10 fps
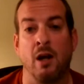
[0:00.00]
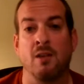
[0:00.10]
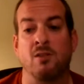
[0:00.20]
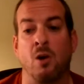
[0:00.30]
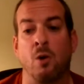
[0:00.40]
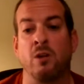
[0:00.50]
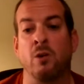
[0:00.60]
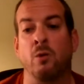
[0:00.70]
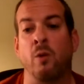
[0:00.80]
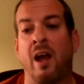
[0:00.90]
So
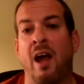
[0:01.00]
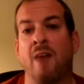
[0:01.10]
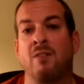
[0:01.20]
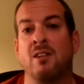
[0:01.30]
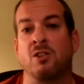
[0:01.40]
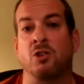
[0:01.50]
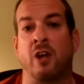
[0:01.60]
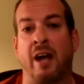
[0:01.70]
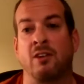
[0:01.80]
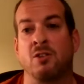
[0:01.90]
you want to have these
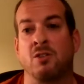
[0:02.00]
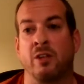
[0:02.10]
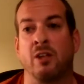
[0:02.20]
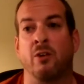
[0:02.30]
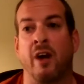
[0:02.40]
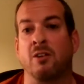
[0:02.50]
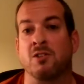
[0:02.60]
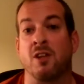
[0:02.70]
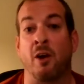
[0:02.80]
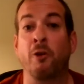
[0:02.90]
distractors and
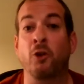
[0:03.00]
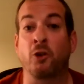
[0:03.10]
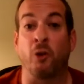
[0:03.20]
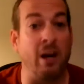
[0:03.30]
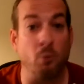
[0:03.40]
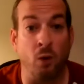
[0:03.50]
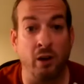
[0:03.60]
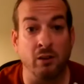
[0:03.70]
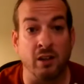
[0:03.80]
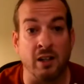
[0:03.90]
redirectors. Another great
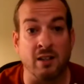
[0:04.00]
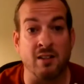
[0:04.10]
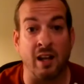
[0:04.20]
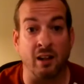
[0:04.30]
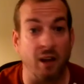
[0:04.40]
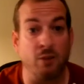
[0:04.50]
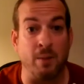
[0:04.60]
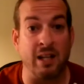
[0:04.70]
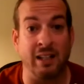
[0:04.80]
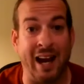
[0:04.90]
one is they love to
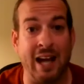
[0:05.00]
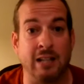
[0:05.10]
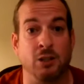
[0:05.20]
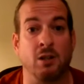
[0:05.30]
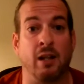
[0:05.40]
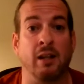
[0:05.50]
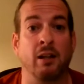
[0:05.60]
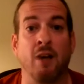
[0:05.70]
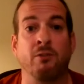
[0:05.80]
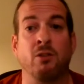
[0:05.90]
be engaged.
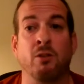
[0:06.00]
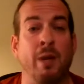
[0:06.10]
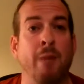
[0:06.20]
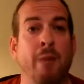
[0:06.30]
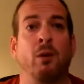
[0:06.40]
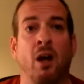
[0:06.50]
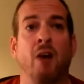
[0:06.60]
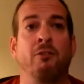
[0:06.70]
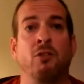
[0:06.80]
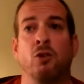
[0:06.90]
People
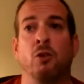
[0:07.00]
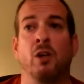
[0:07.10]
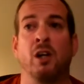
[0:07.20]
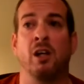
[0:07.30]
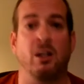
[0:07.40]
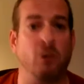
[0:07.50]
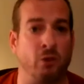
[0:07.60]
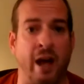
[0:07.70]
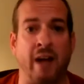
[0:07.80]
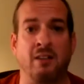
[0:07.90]
love to
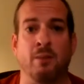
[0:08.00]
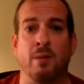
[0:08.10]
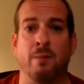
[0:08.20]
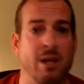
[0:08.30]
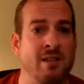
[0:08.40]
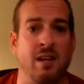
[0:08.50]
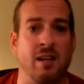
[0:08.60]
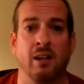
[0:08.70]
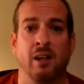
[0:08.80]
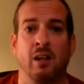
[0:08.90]
interact, to be
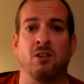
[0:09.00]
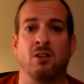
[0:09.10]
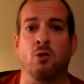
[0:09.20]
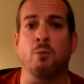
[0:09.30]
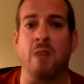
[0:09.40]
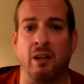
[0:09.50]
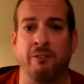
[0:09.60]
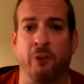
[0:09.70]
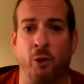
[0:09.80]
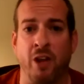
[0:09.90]
busy, to do
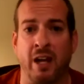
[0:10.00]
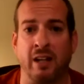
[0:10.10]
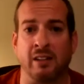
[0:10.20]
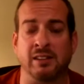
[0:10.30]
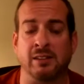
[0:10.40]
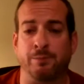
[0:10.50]
meaningful things.